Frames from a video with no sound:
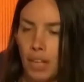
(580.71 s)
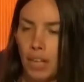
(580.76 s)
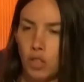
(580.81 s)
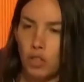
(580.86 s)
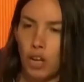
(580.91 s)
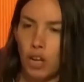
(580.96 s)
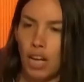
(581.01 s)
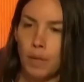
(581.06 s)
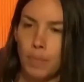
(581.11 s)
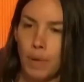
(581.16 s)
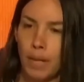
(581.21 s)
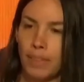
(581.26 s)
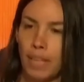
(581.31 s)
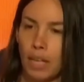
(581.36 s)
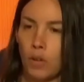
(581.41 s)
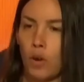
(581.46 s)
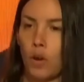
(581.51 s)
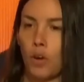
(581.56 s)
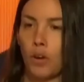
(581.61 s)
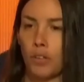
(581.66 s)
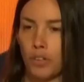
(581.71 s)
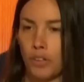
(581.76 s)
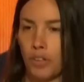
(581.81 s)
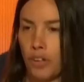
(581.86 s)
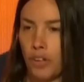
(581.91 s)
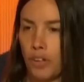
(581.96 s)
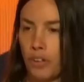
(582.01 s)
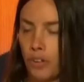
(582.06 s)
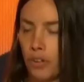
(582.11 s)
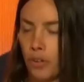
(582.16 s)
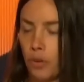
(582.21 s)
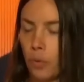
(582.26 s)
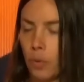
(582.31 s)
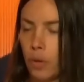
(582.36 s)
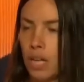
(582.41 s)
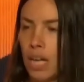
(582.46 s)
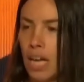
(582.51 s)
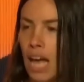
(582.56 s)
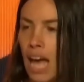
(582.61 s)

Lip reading: They try to make that harder to do.